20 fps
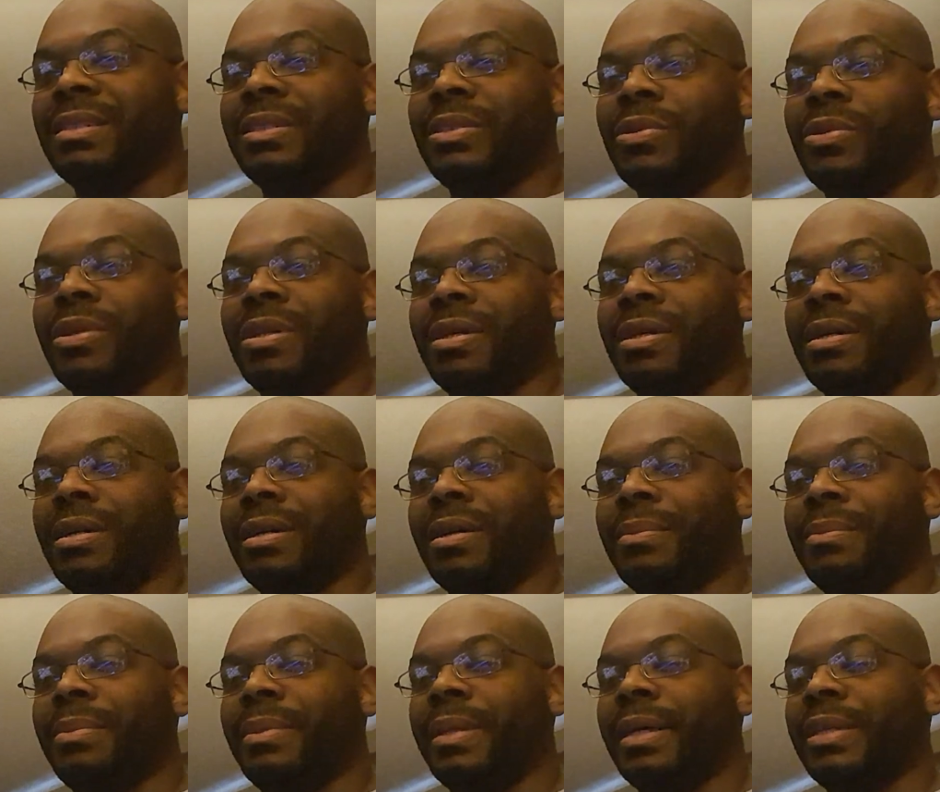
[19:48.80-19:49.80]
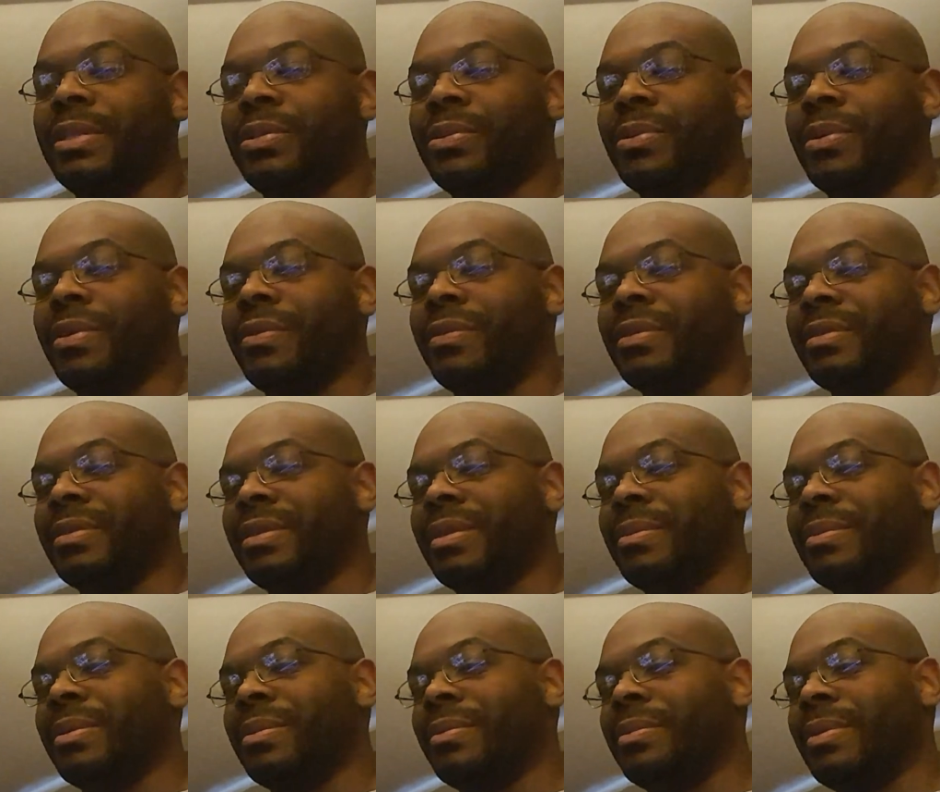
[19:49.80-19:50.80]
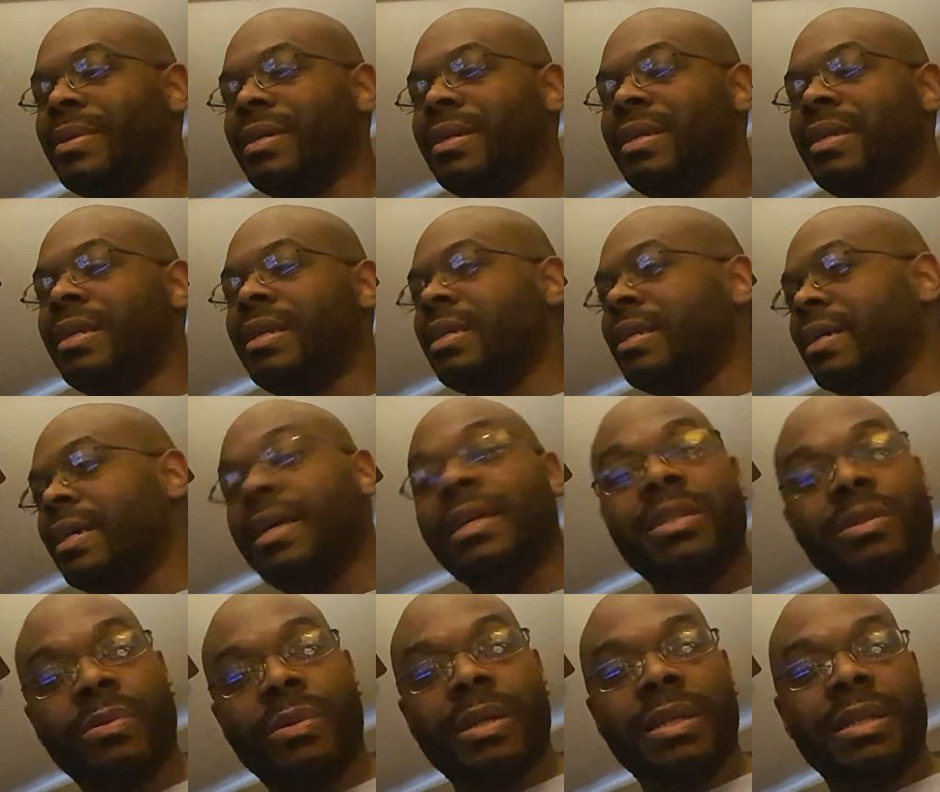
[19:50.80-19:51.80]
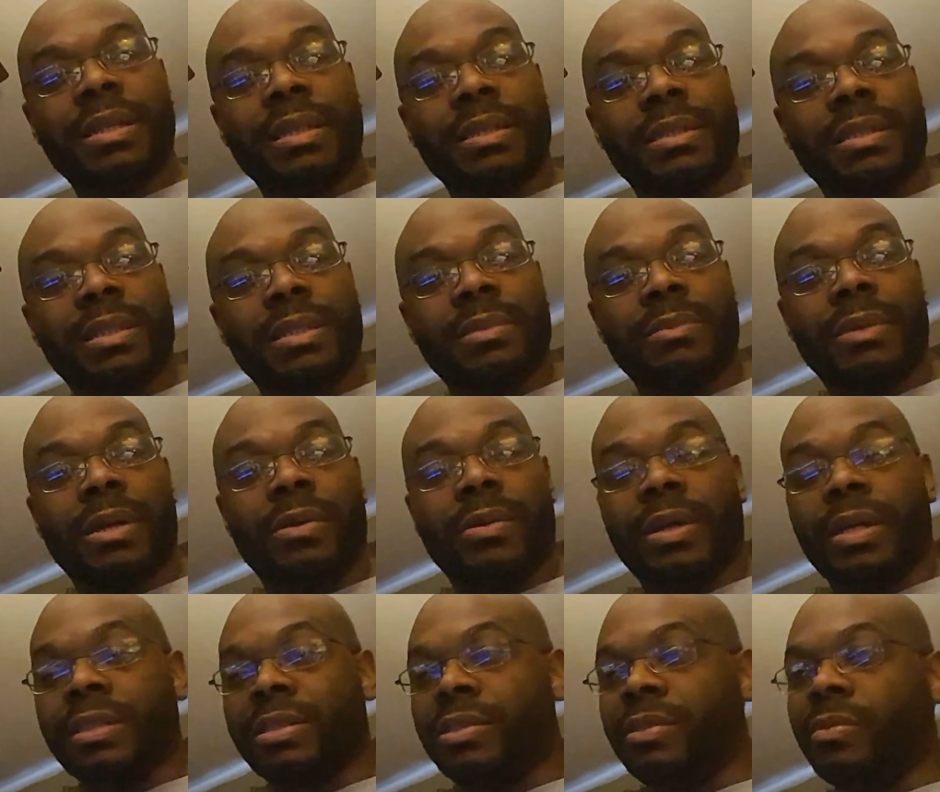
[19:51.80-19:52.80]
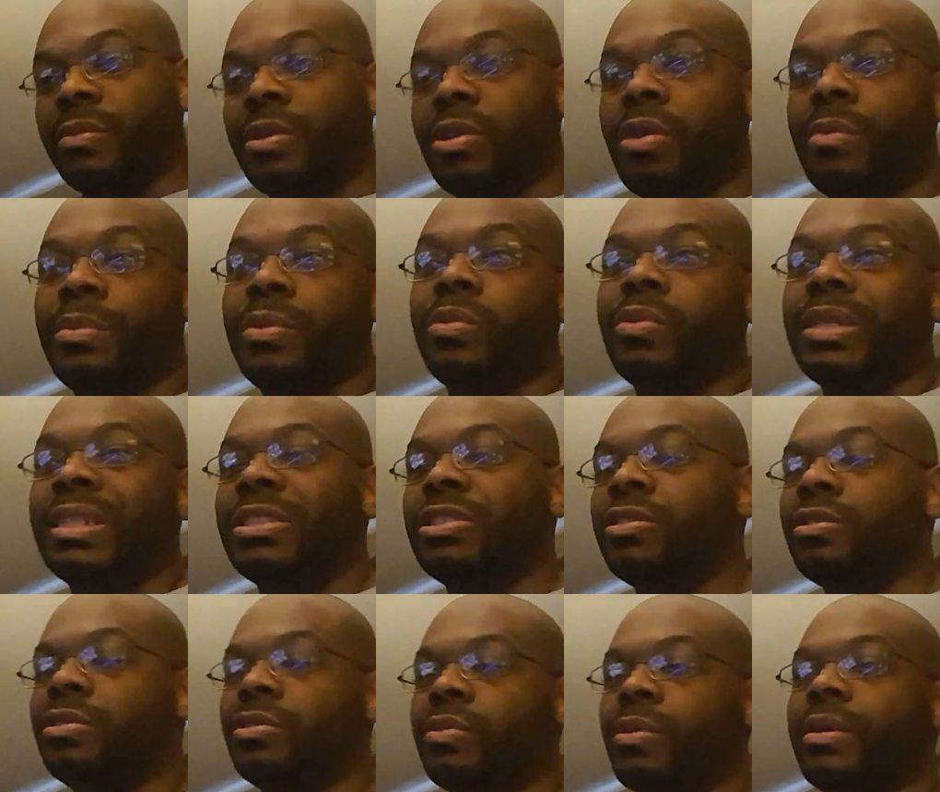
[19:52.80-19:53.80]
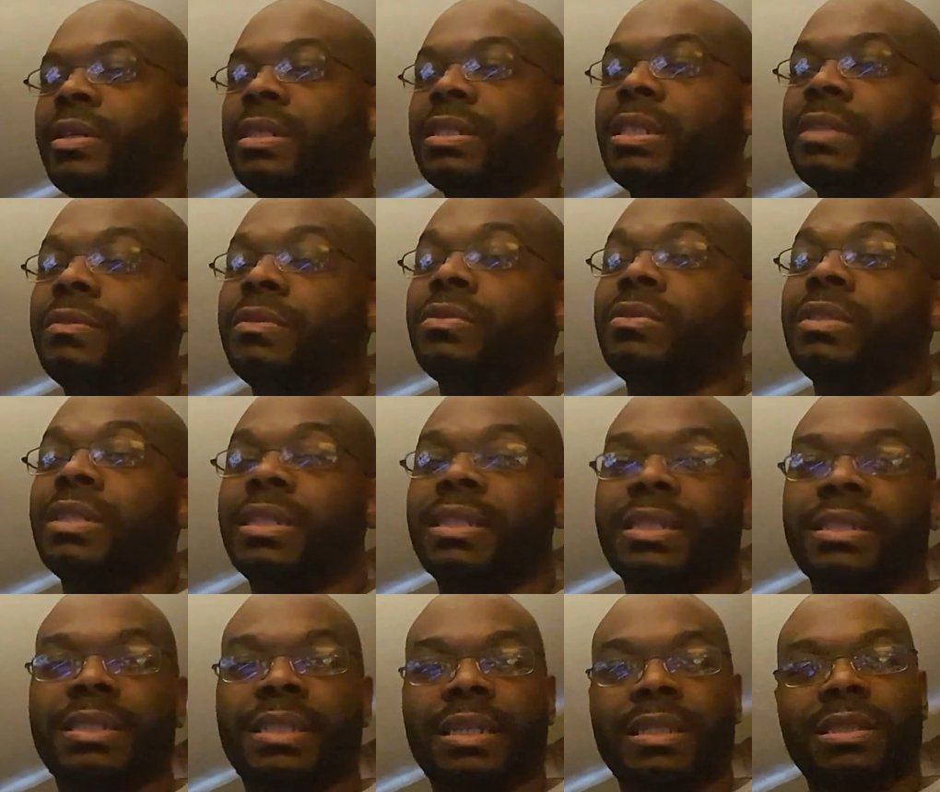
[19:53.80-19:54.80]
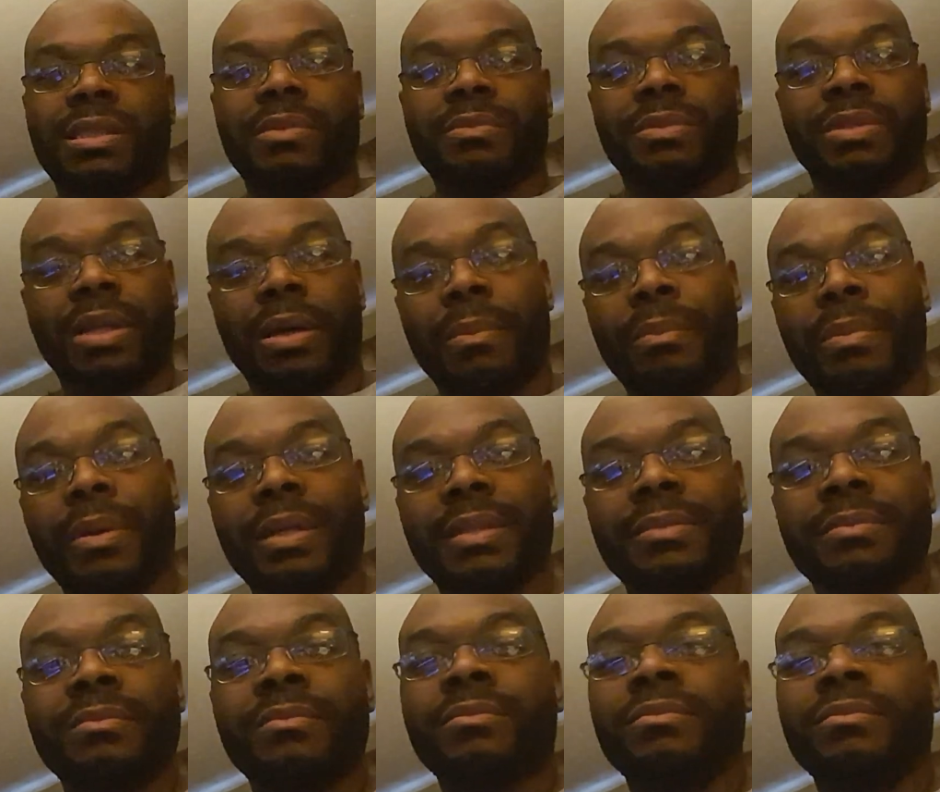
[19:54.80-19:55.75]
Doing a playthrough or something. But anyway, that's the end of my reaction. I hope you enjoyed it. If you did, hit that thumbs up button.